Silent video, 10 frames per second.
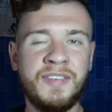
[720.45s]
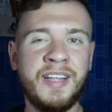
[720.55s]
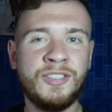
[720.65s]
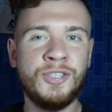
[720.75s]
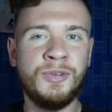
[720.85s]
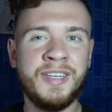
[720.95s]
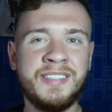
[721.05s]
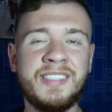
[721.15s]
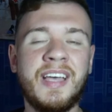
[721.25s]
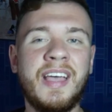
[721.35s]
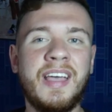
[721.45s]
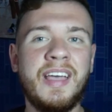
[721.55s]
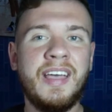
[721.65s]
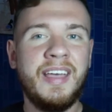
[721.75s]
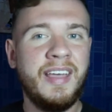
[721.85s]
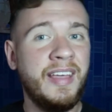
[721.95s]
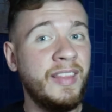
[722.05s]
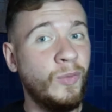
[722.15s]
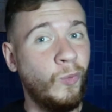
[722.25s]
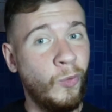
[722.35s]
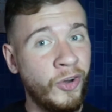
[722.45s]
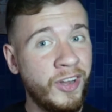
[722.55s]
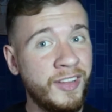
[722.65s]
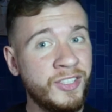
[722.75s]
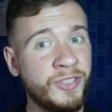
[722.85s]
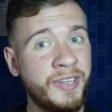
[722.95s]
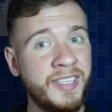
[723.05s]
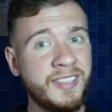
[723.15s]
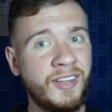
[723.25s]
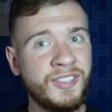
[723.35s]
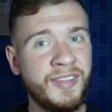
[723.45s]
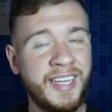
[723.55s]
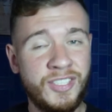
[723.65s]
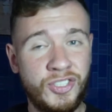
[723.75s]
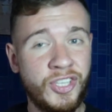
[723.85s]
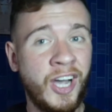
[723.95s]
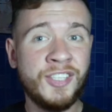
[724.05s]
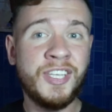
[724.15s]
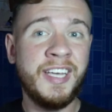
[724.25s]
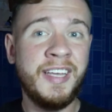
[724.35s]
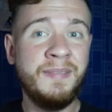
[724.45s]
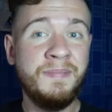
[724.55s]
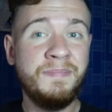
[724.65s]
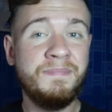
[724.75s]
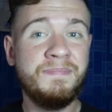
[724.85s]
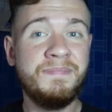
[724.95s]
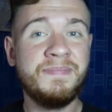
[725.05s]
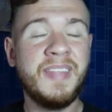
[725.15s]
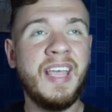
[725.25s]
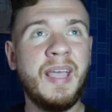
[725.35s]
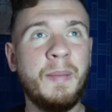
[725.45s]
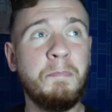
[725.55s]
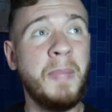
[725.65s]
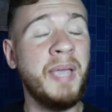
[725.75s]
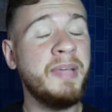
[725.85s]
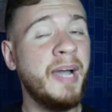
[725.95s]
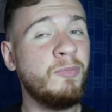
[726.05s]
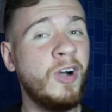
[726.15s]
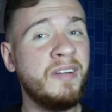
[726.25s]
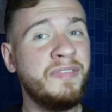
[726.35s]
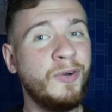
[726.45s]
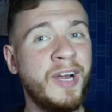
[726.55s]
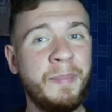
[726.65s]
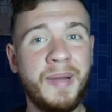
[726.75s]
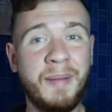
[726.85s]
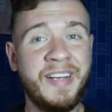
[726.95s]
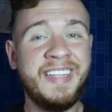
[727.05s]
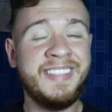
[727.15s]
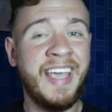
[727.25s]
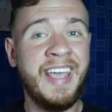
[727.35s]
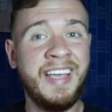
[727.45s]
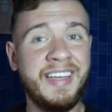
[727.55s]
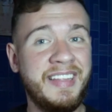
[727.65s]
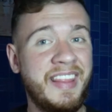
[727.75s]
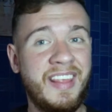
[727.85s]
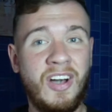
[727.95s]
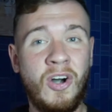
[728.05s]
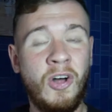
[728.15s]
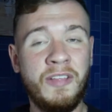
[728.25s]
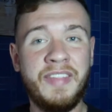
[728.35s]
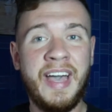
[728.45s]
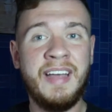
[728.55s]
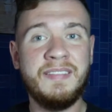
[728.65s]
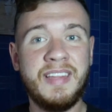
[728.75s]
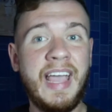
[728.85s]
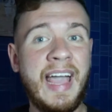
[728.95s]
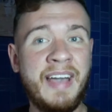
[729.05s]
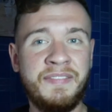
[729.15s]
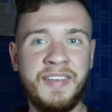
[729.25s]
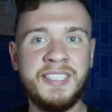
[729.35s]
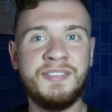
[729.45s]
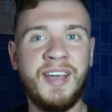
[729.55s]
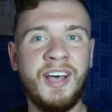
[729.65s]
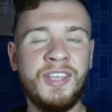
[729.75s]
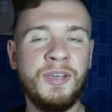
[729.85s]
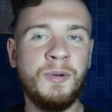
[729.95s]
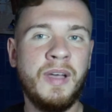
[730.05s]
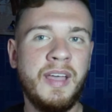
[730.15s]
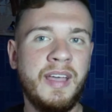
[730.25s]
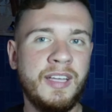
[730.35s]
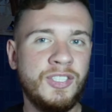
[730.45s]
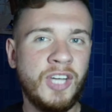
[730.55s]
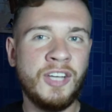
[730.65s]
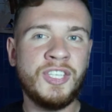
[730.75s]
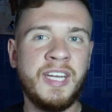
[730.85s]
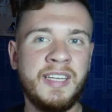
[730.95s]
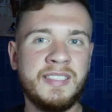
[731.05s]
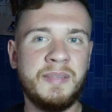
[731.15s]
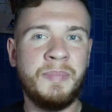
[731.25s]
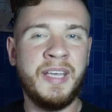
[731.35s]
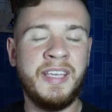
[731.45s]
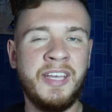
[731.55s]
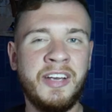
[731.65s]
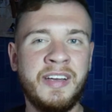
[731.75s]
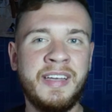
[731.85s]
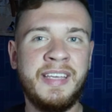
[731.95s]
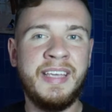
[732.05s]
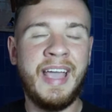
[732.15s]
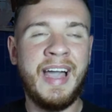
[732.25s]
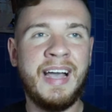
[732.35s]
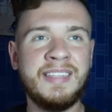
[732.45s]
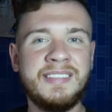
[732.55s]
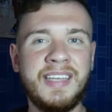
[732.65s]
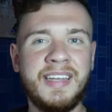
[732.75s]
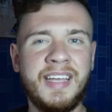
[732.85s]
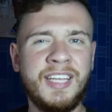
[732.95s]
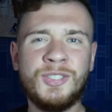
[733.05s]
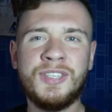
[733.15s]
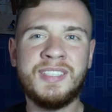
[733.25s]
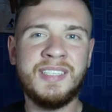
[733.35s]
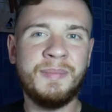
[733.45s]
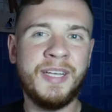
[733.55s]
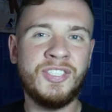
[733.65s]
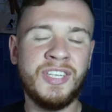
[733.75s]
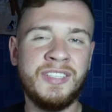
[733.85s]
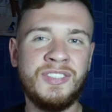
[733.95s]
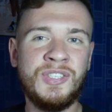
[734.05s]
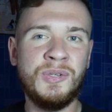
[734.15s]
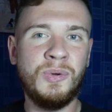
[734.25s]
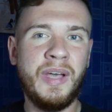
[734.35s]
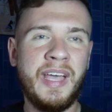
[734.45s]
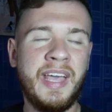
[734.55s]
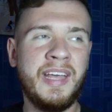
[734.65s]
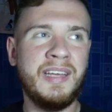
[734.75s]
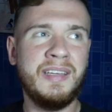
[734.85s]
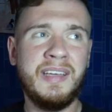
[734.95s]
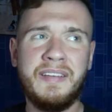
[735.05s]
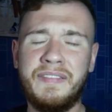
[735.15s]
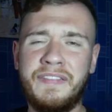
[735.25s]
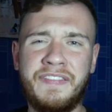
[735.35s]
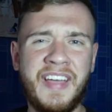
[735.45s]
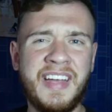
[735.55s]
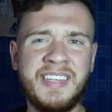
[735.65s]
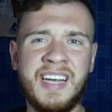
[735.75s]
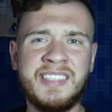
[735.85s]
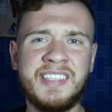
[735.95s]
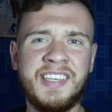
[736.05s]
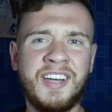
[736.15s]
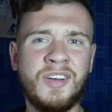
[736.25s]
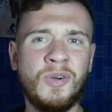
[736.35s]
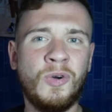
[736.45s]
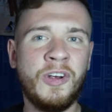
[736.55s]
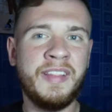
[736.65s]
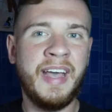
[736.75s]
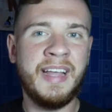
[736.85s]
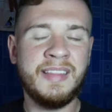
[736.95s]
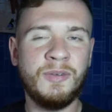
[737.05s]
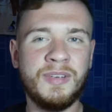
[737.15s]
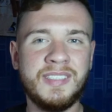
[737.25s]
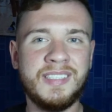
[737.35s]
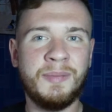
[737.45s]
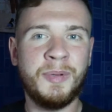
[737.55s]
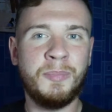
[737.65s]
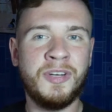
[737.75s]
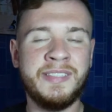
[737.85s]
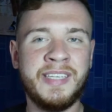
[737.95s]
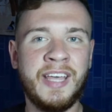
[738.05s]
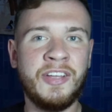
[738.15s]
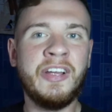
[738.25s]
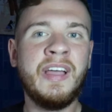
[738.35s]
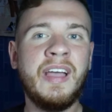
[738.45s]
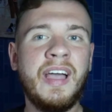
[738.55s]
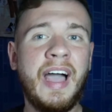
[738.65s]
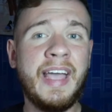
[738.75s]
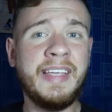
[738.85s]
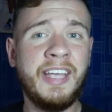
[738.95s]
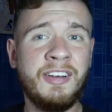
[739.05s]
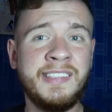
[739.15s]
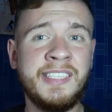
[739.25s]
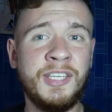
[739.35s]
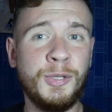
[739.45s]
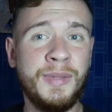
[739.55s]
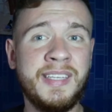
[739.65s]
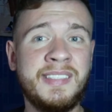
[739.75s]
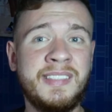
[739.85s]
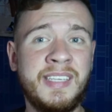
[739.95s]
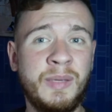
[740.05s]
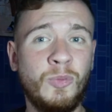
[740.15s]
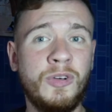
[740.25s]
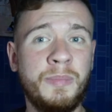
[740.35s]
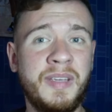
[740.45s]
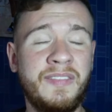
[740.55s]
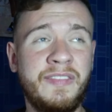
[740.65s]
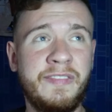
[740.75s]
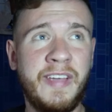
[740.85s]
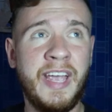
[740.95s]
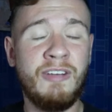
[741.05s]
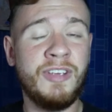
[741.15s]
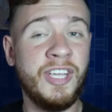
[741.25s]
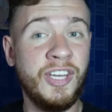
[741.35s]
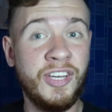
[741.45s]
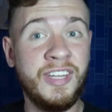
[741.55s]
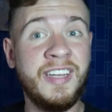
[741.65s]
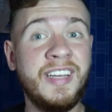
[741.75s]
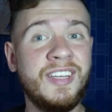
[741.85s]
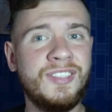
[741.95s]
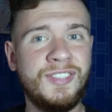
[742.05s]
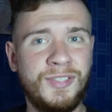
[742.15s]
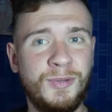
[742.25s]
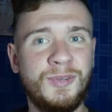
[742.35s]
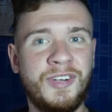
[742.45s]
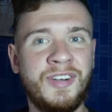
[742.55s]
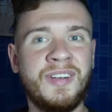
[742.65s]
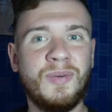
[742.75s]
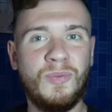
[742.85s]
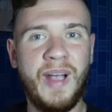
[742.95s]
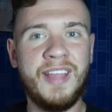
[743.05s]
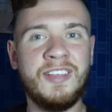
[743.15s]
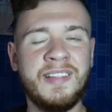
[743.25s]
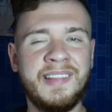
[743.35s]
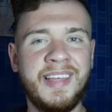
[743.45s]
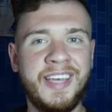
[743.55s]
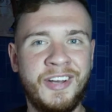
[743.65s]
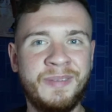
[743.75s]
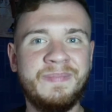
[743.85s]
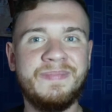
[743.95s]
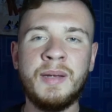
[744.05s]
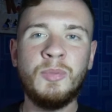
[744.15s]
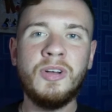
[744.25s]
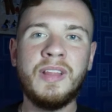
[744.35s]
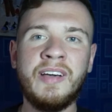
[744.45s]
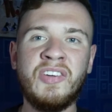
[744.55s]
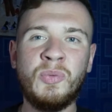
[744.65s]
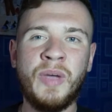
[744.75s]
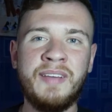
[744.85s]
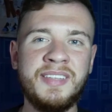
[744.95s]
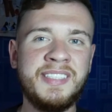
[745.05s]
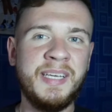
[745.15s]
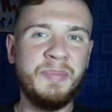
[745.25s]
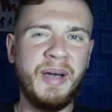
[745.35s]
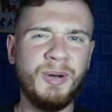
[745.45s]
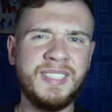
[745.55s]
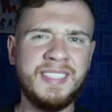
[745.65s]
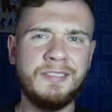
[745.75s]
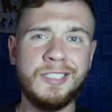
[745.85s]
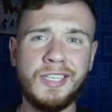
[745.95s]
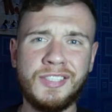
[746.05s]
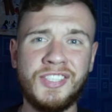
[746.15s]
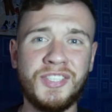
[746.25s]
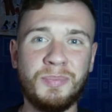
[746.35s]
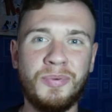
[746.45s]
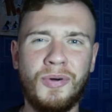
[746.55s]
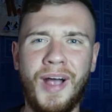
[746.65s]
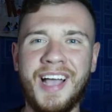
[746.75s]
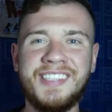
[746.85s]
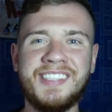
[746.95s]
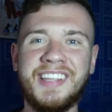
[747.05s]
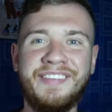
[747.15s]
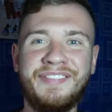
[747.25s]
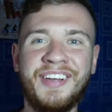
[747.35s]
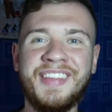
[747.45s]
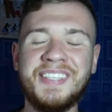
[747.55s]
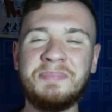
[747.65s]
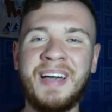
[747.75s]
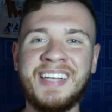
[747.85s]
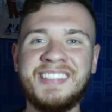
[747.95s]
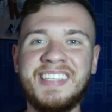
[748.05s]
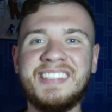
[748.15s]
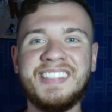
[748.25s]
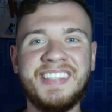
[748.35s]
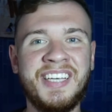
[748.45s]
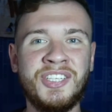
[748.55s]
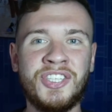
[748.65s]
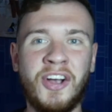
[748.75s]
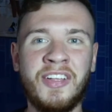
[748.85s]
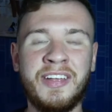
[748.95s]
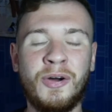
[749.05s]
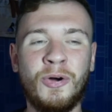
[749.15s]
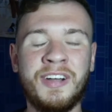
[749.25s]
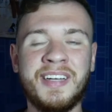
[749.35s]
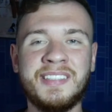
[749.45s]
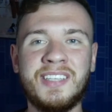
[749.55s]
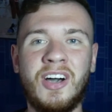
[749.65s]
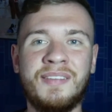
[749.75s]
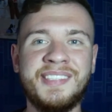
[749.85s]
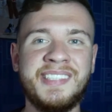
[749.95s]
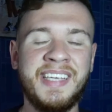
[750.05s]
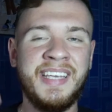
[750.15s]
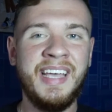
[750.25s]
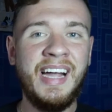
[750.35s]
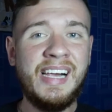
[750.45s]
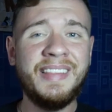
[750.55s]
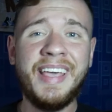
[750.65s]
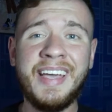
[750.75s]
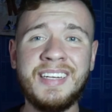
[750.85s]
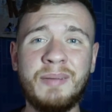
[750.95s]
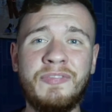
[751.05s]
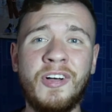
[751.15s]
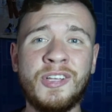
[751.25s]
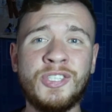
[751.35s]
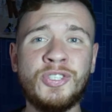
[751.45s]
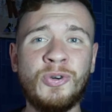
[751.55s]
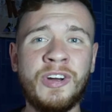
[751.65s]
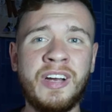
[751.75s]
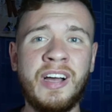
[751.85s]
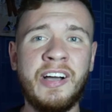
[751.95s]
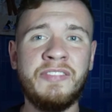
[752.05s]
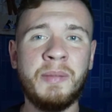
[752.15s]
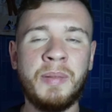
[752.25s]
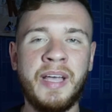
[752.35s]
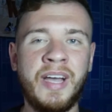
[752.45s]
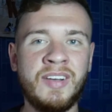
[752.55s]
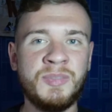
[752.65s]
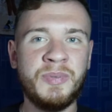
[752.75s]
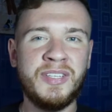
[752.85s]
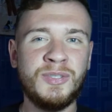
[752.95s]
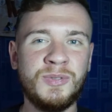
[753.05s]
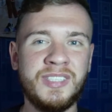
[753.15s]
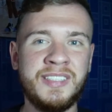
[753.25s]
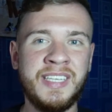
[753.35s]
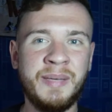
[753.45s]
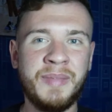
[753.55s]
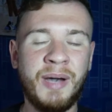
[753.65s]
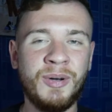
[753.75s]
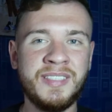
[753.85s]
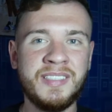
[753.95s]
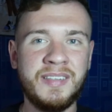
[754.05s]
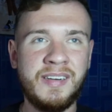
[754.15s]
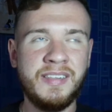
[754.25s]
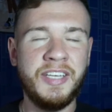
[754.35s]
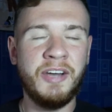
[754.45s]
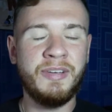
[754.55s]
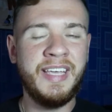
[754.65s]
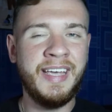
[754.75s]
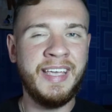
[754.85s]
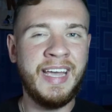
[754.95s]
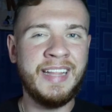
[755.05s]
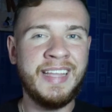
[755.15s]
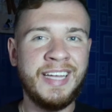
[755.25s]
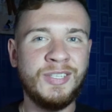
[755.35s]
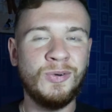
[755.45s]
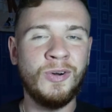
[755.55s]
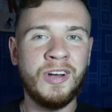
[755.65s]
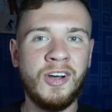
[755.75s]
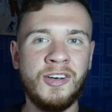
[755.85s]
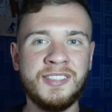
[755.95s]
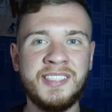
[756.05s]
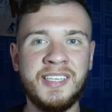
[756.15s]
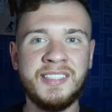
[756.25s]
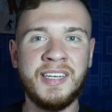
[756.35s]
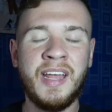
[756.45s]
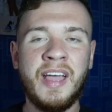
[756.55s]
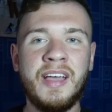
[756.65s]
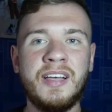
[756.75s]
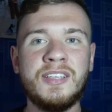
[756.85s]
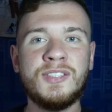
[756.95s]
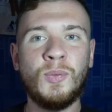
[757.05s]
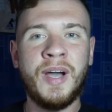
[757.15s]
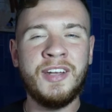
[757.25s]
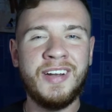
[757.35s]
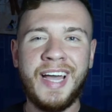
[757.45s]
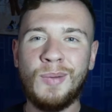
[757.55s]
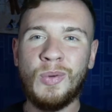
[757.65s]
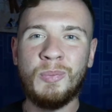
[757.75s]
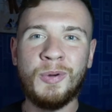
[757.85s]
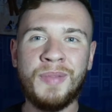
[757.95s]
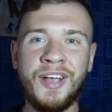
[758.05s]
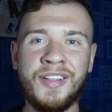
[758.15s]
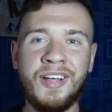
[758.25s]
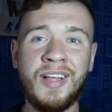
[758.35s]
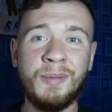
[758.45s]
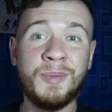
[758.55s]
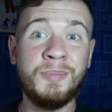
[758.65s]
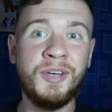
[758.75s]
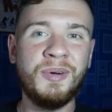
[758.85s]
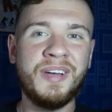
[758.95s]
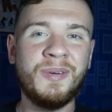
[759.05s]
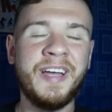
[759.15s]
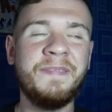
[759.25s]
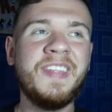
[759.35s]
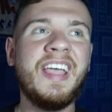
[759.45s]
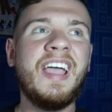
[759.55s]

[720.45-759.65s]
Valanciunas. The word on the street is also that it's Josh Giddey. Maybe I'm wrong for it, but I'm gonna take all of that at face value. Josh Giddey is the pick here. He adds an interesting dimension to a fantastic young core that the Grizzlies have been putting together. I guarantee you this team will be very good sooner rather than later. At number 11, we have a team that was surprisingly fun this past season, the Charlotte Hornets. Obviously, they ended up falling short of the playoffs, but this was a team that was, you know, kicking at that door all season. So why not add one more player that'll help them do it, right?